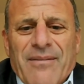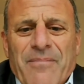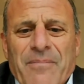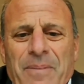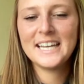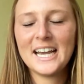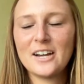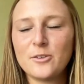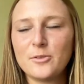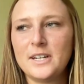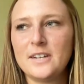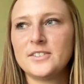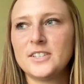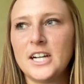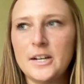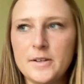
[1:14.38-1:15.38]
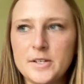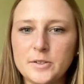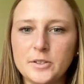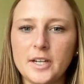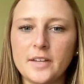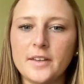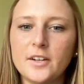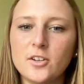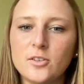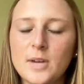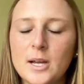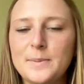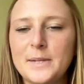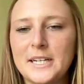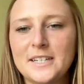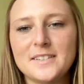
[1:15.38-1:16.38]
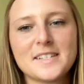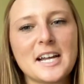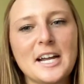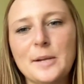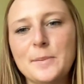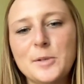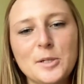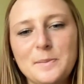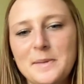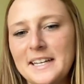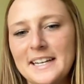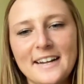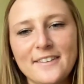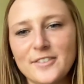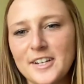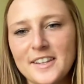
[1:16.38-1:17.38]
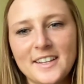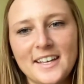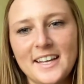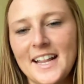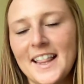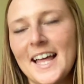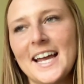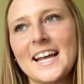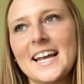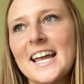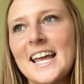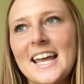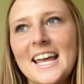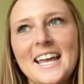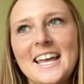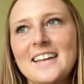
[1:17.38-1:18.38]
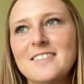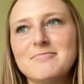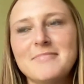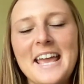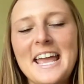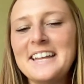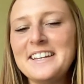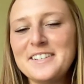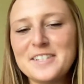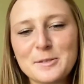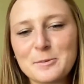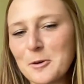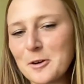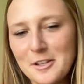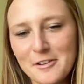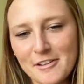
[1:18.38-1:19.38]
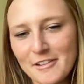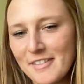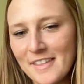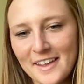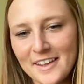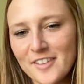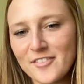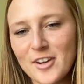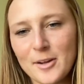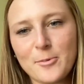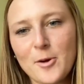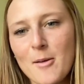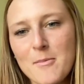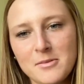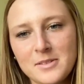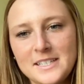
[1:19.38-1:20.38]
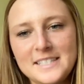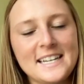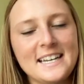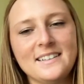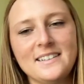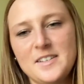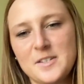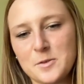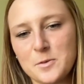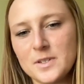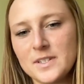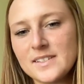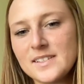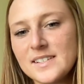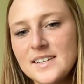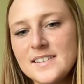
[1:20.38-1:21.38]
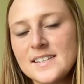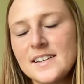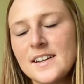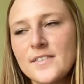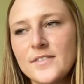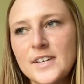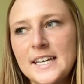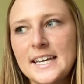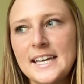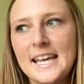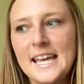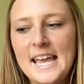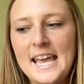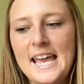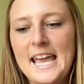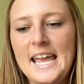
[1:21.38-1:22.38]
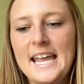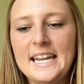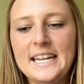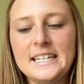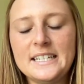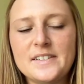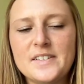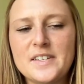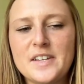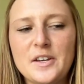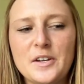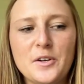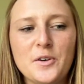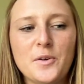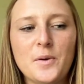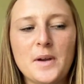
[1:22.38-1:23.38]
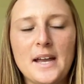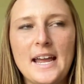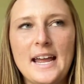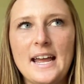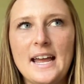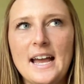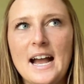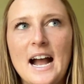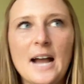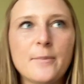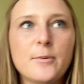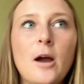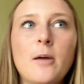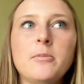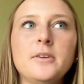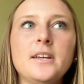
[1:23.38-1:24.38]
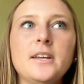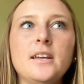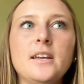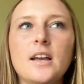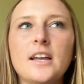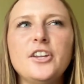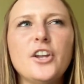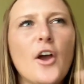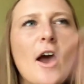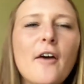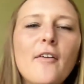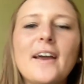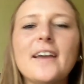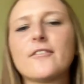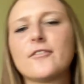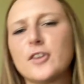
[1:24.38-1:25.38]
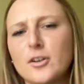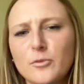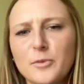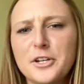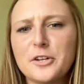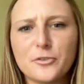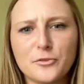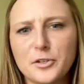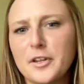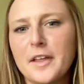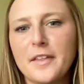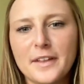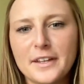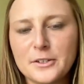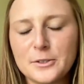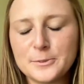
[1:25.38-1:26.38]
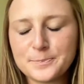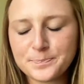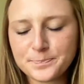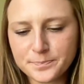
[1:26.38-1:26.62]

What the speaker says: Yeah, whenever I was really little, my parents kind of put me in everything. Like any sport you can think of, I probably did at least one season of it. And so I probably, you know how like for when you're really little,